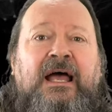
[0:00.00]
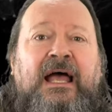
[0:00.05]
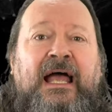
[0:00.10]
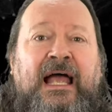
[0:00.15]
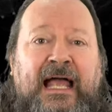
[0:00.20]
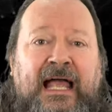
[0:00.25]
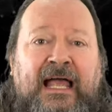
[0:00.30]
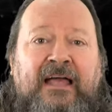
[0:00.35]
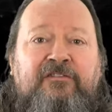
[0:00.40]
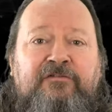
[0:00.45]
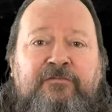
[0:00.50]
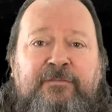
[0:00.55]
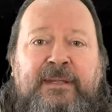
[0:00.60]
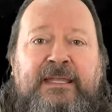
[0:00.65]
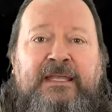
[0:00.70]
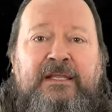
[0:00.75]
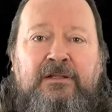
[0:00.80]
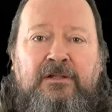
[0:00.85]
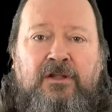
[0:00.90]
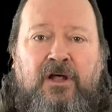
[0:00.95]
have
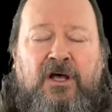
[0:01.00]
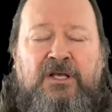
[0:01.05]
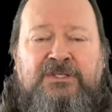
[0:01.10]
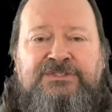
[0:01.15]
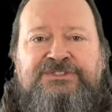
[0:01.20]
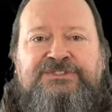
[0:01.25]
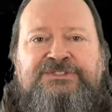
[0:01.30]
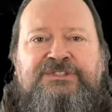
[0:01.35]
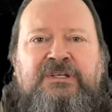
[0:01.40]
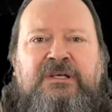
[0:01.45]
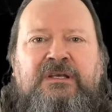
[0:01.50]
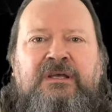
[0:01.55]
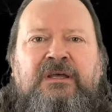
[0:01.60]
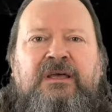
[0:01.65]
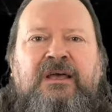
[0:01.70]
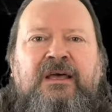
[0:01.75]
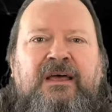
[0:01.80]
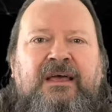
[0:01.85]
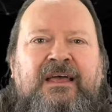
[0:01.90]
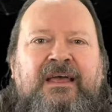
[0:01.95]
been lost
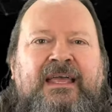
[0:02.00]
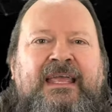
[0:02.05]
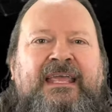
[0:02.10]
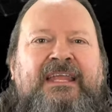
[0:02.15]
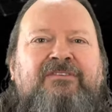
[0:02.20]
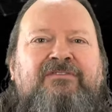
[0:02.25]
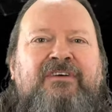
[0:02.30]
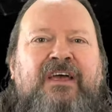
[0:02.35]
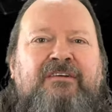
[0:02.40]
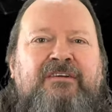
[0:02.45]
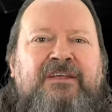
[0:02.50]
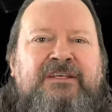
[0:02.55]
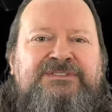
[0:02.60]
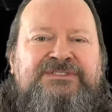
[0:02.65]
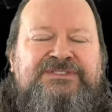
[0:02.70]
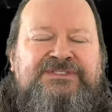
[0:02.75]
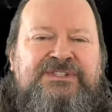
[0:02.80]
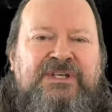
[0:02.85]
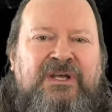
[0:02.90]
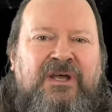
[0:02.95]
in
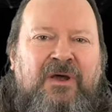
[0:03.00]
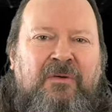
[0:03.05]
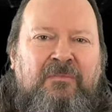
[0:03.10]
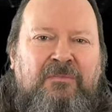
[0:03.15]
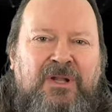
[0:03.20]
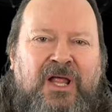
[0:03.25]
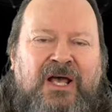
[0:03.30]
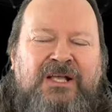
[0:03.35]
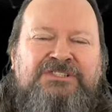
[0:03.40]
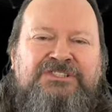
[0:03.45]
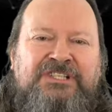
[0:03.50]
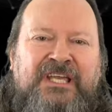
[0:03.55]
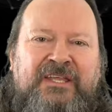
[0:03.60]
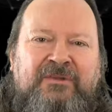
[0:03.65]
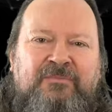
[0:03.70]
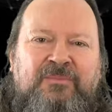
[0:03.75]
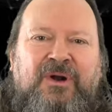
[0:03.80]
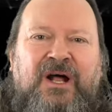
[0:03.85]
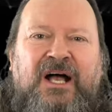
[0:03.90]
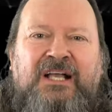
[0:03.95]
various
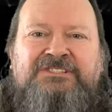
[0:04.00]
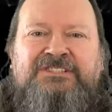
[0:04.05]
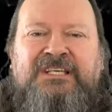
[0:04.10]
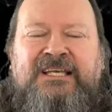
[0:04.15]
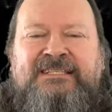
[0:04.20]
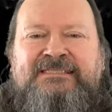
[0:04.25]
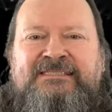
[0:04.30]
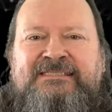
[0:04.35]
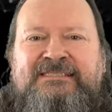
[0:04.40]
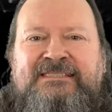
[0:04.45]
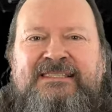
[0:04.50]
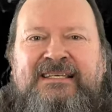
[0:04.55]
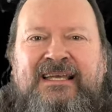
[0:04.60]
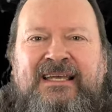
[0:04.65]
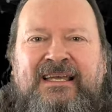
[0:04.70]
blockchain projects